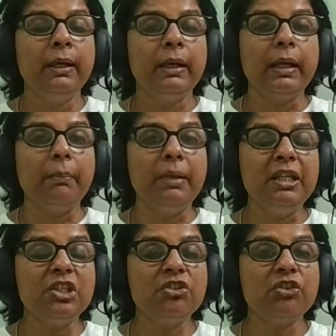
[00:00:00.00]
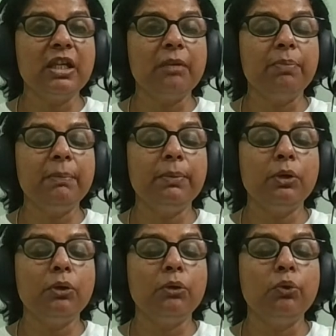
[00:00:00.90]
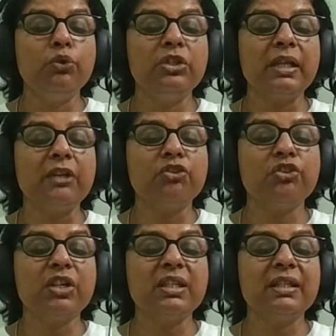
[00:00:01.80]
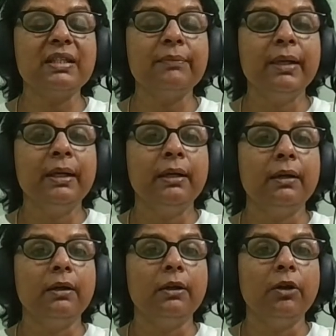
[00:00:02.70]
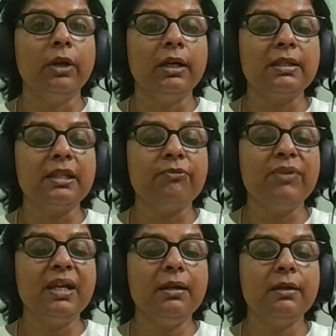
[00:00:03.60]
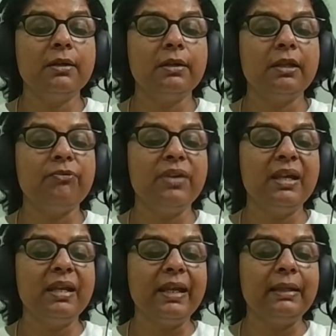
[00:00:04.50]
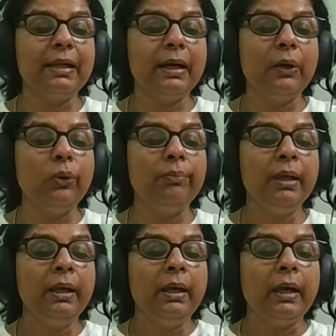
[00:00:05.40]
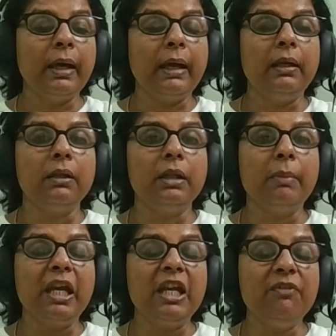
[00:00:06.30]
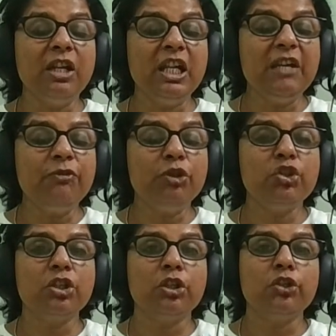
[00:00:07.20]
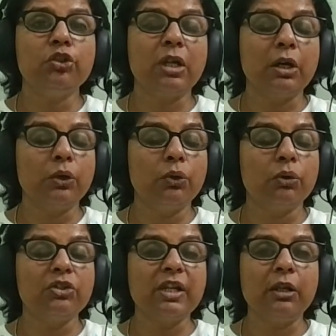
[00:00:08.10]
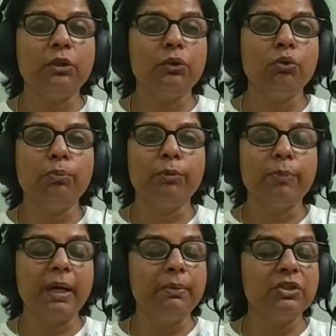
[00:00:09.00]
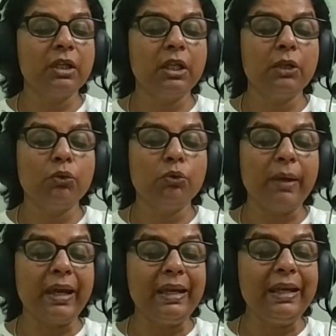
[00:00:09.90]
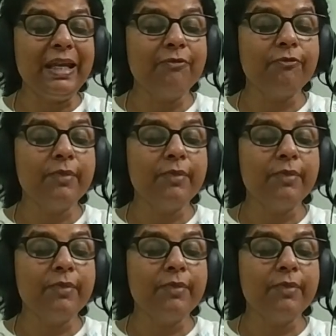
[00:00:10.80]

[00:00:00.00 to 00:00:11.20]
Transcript: and our ministry and people lose their trust uh, on us they feel hurt they feel let down and they may even leave the church or our cell group or bible study group and leave